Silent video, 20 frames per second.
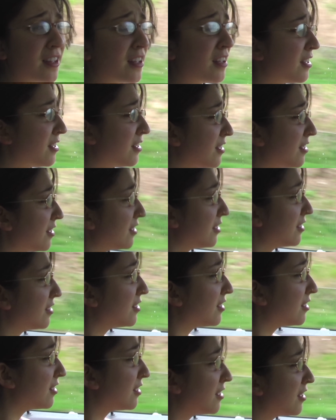I mean, if you're
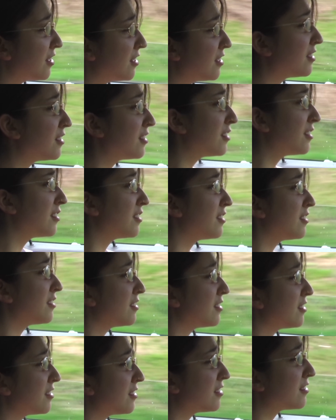from the east and you go to the
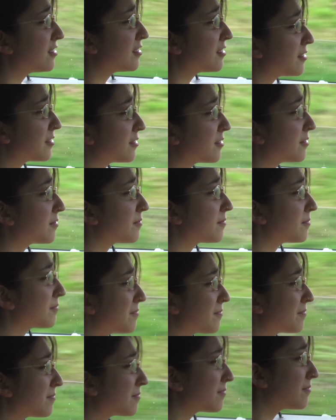west, and all of a sudden
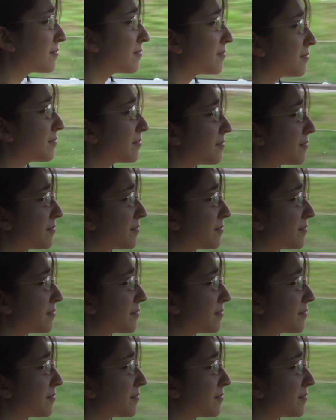there's so many lanes, I